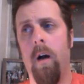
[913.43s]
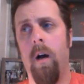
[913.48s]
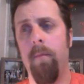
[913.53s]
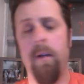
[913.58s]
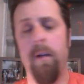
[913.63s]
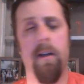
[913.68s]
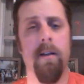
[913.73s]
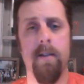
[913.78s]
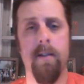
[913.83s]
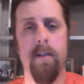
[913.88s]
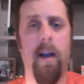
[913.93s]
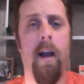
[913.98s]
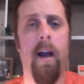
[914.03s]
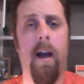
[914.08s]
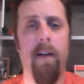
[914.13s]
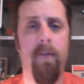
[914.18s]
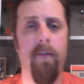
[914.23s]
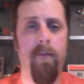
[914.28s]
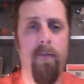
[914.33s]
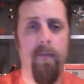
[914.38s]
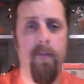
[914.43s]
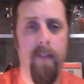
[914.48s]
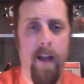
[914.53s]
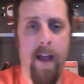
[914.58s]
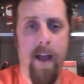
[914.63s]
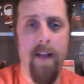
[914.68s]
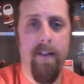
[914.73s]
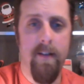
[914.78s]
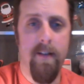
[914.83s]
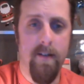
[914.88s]
Because I've
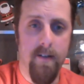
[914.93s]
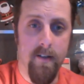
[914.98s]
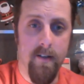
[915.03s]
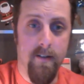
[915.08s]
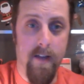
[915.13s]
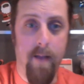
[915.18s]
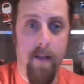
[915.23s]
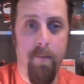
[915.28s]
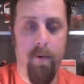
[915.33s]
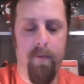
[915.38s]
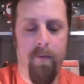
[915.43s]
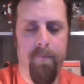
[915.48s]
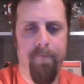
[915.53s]
had this example.